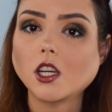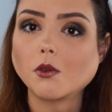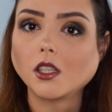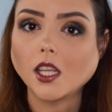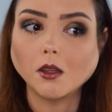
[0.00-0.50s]
I would
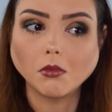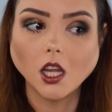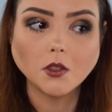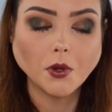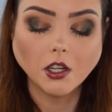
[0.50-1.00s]
have liked the
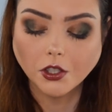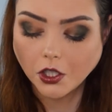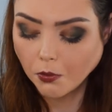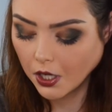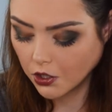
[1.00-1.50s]
blush better
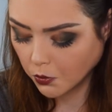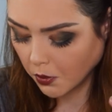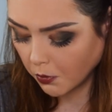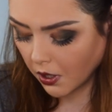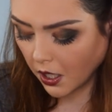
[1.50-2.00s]
too, but I just
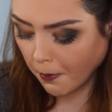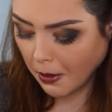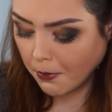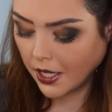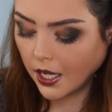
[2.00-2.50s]
went with like my
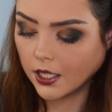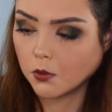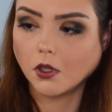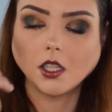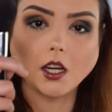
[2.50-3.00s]
big ass
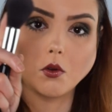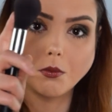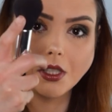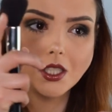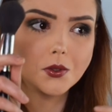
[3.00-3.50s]
one that I
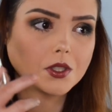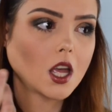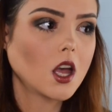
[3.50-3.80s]
normally use.